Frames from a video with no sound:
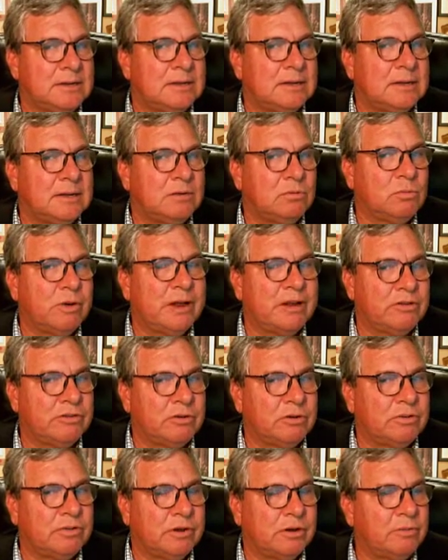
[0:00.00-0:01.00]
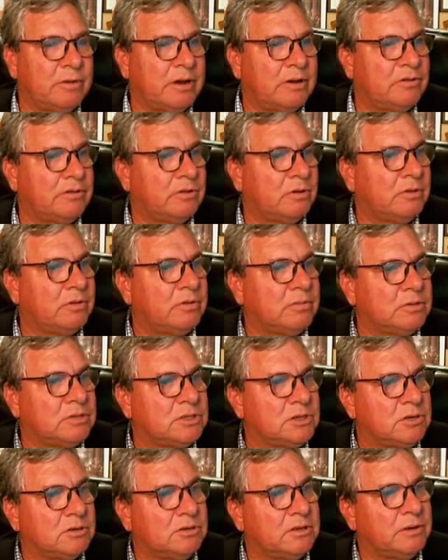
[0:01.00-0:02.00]
ratio, the
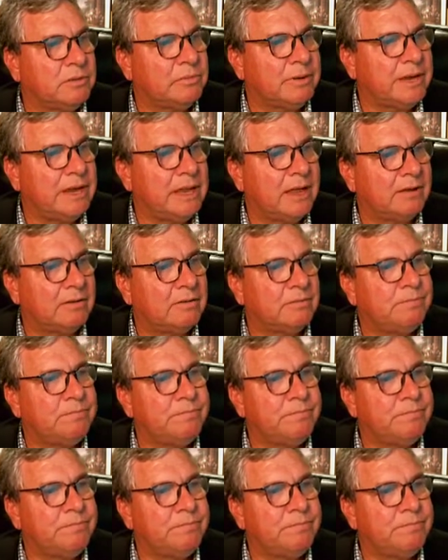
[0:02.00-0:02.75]
result that we get.